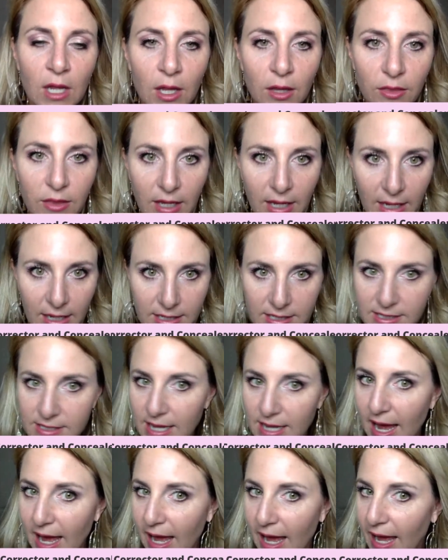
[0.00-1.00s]
the
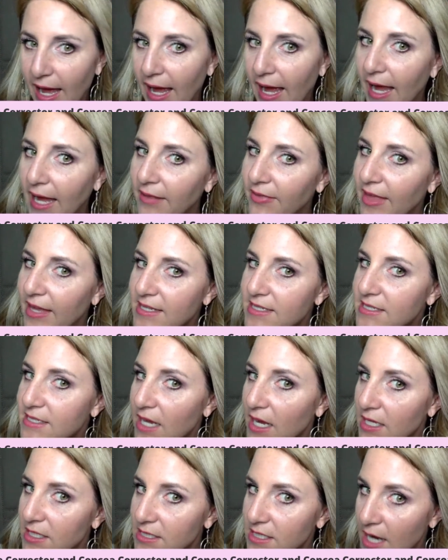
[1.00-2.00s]
side that
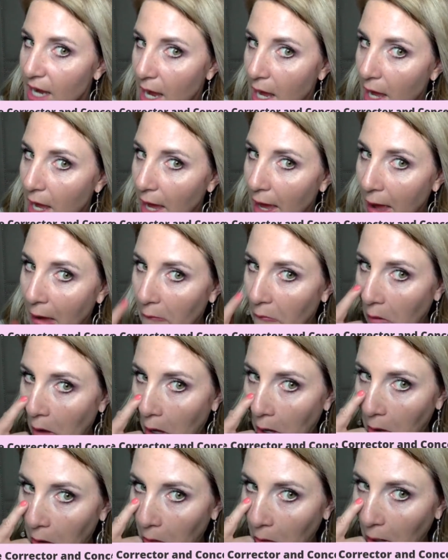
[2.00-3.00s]
does not have
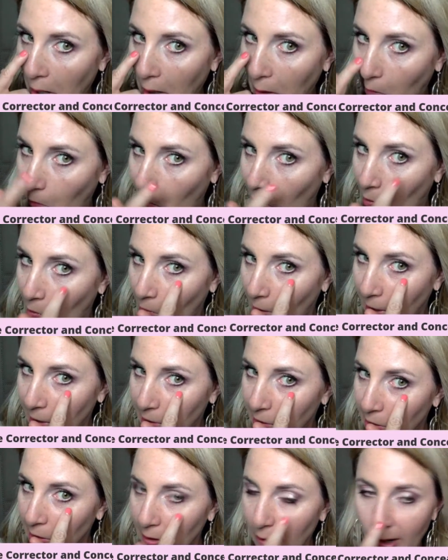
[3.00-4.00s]
under eye
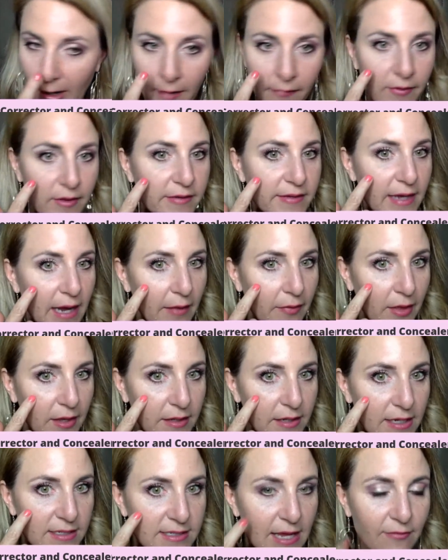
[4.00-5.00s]
corrector and the side that
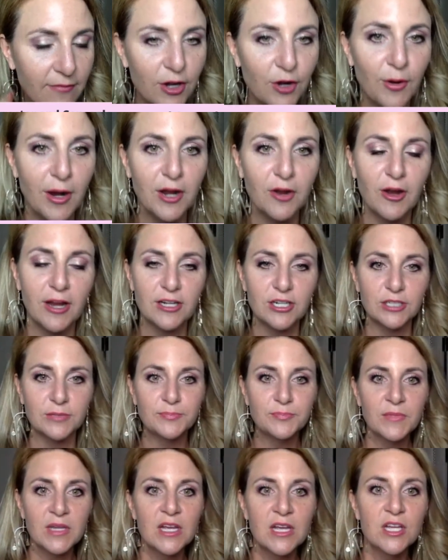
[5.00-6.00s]
does have under eye corrector?
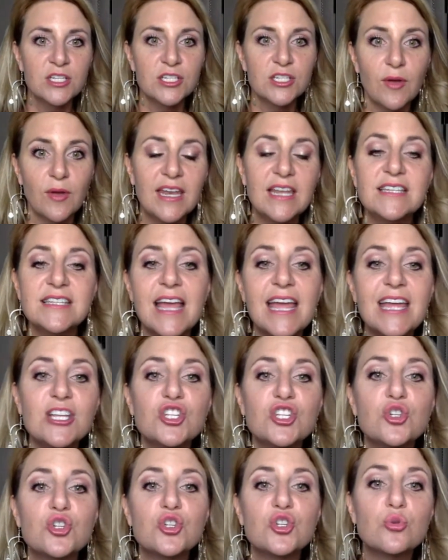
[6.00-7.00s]
So it is a
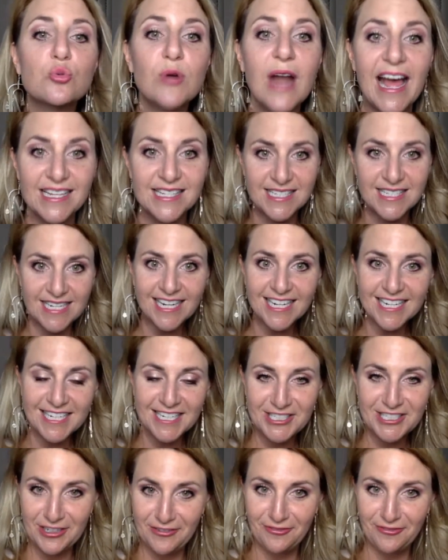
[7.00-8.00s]
drastic
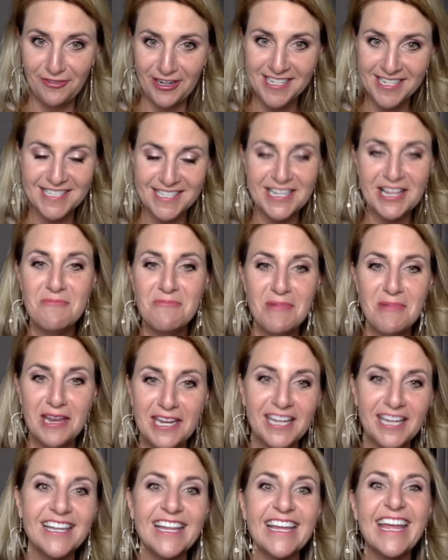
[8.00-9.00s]
difference
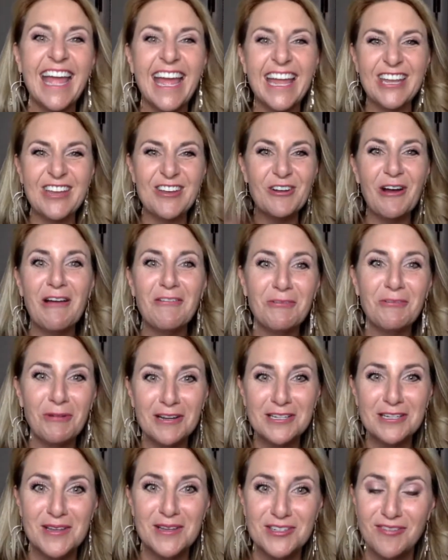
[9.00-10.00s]
immediately, and you don't have to wear
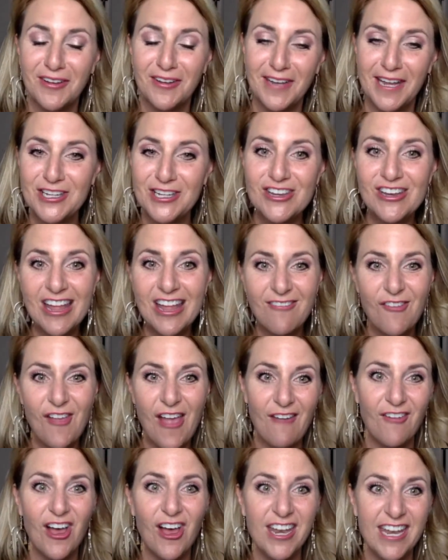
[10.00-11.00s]
as much foundation if you
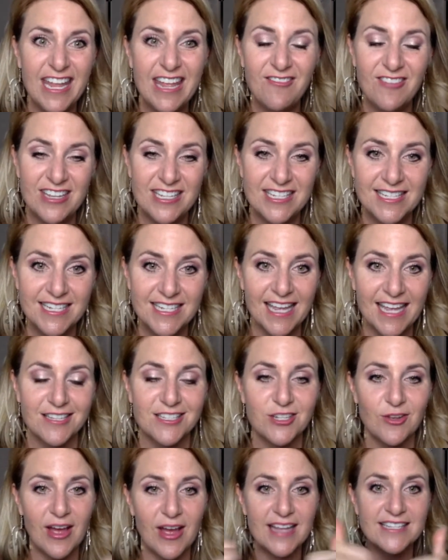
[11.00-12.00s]
have uneven skin.
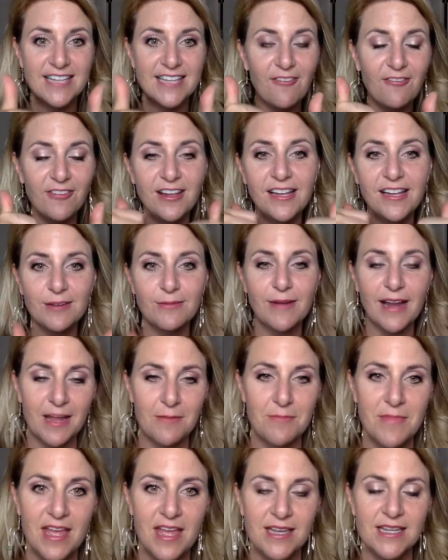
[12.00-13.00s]
So I definitely
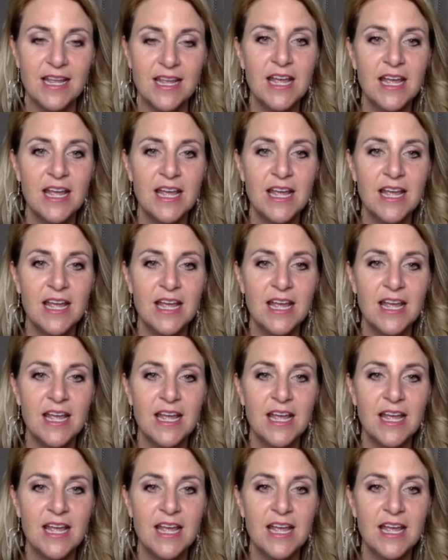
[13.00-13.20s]
recommend